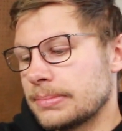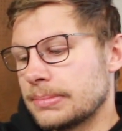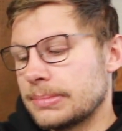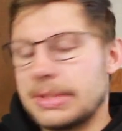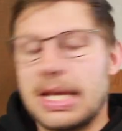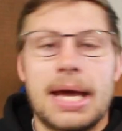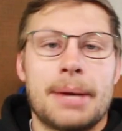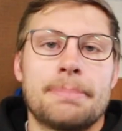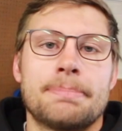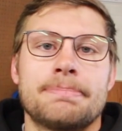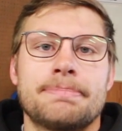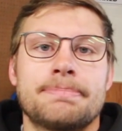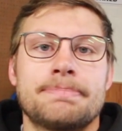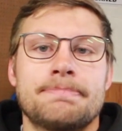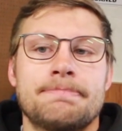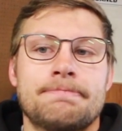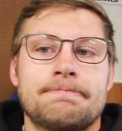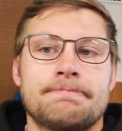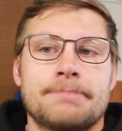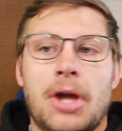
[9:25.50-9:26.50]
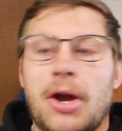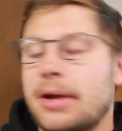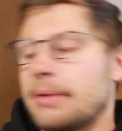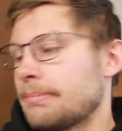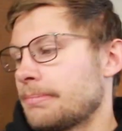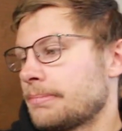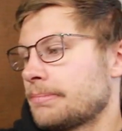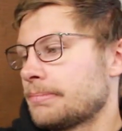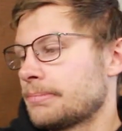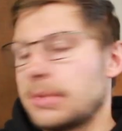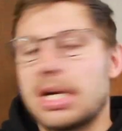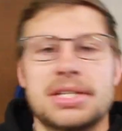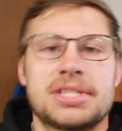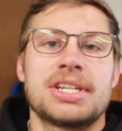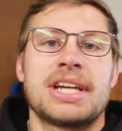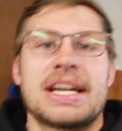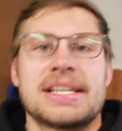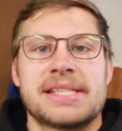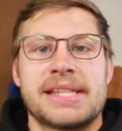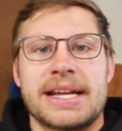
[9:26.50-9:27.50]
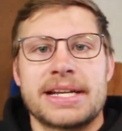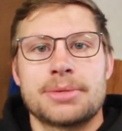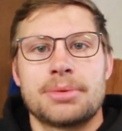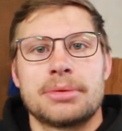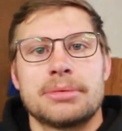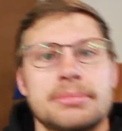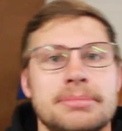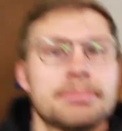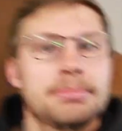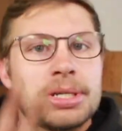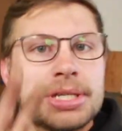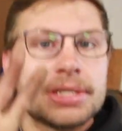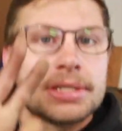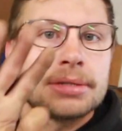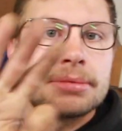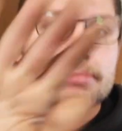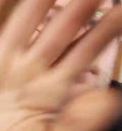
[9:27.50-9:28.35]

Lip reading: yeah, all right, I'll see you guys in the next one. Peace.